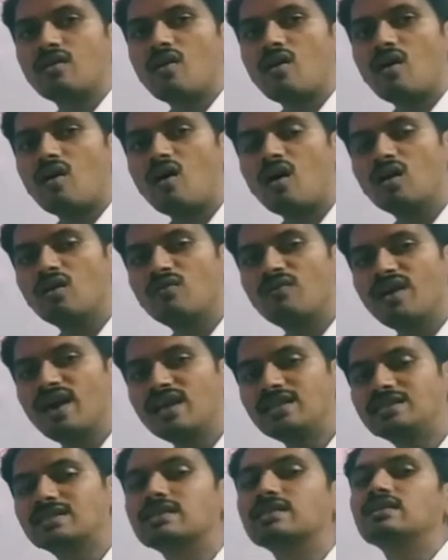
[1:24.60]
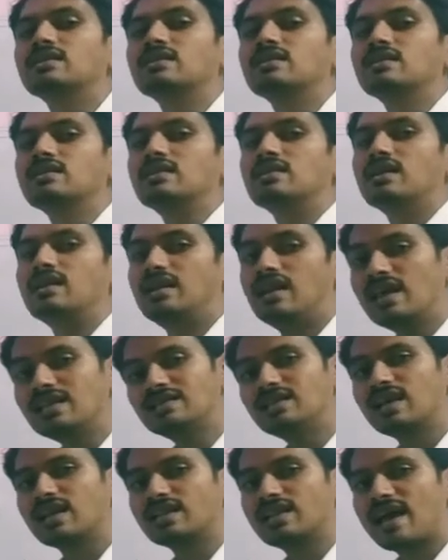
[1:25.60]
always
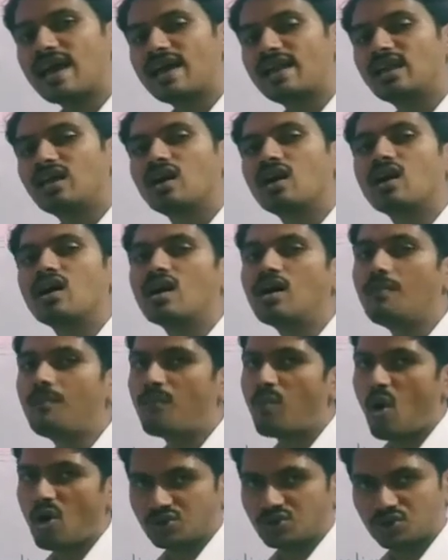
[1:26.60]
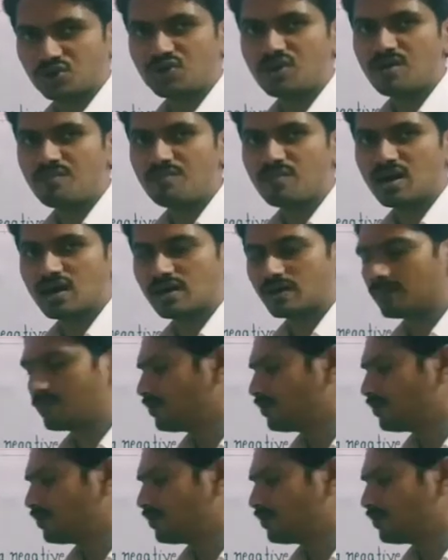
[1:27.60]
lesser than a positive number.